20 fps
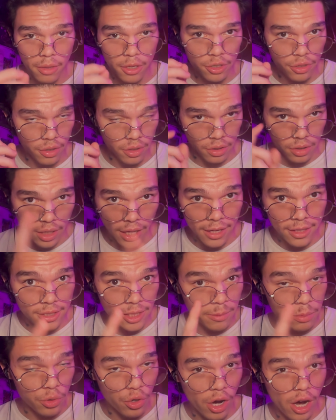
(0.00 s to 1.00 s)
make sure to like,
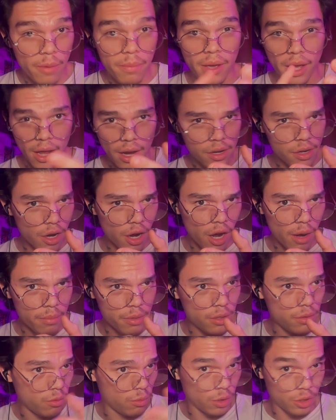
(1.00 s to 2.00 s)
subscribe, and
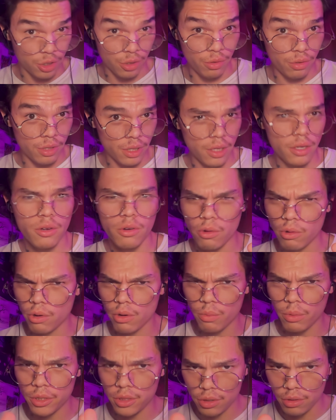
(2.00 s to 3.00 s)
comment what you think or
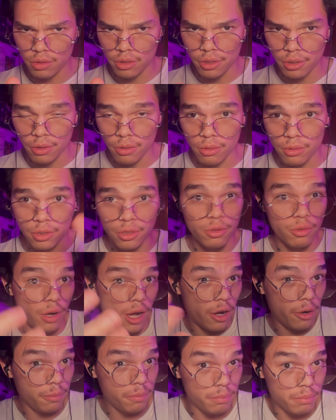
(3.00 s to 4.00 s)
what you do to
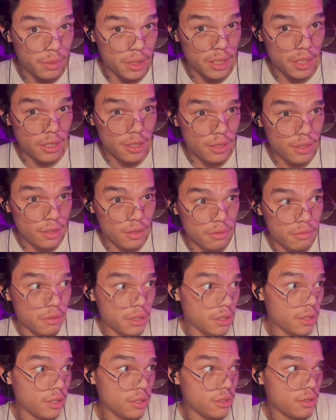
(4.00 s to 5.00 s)
help me
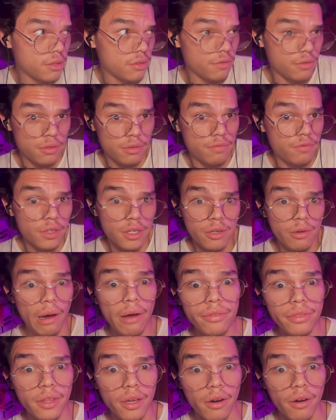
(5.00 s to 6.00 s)
get this video
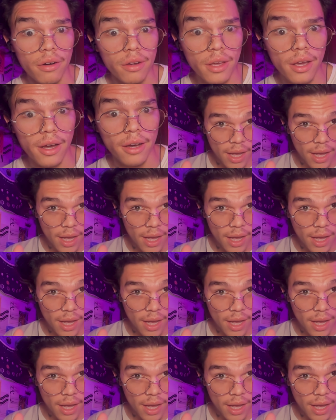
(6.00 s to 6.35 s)
out there, yeah.